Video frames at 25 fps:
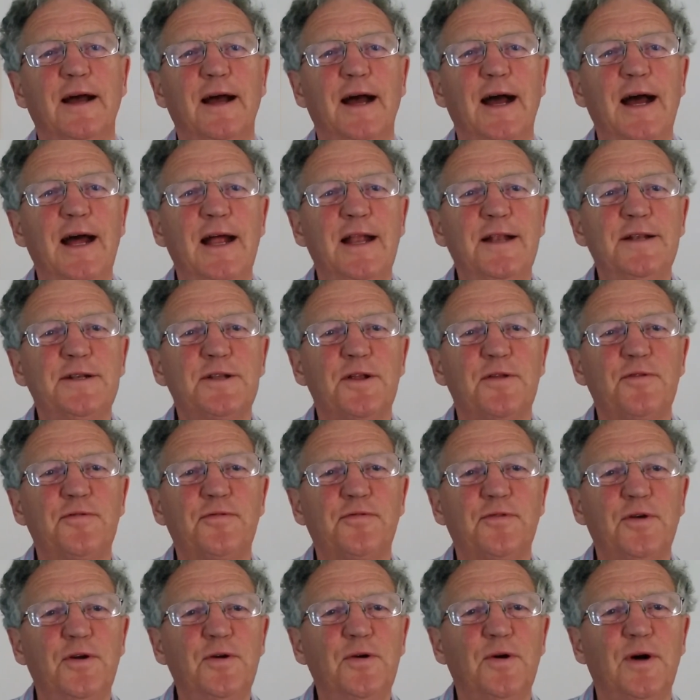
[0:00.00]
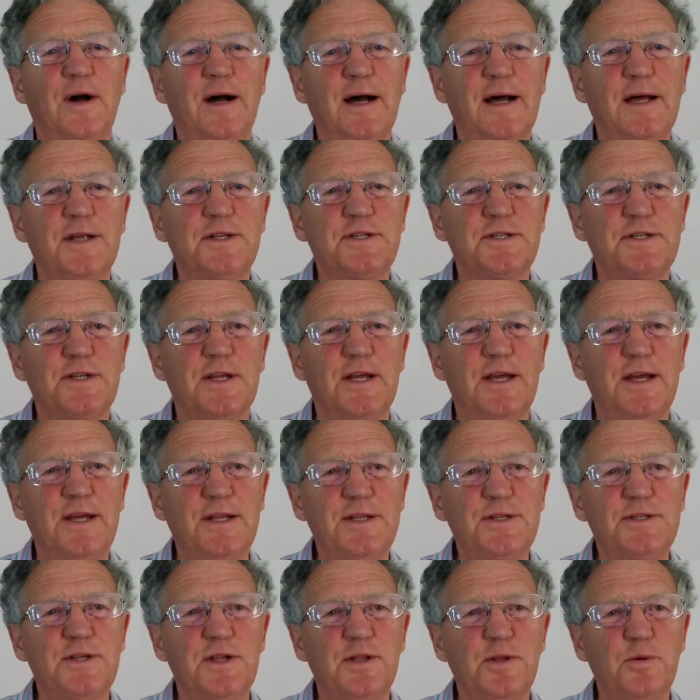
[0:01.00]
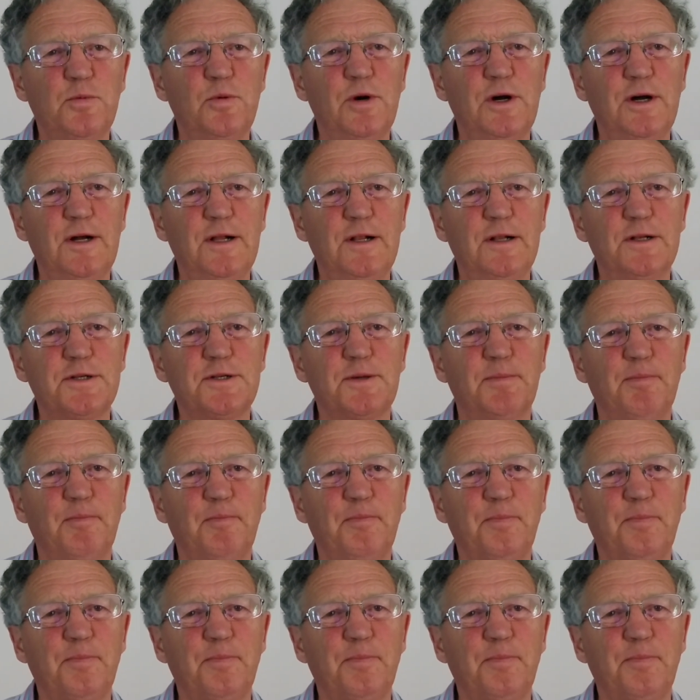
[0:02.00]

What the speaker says: and through us into the world.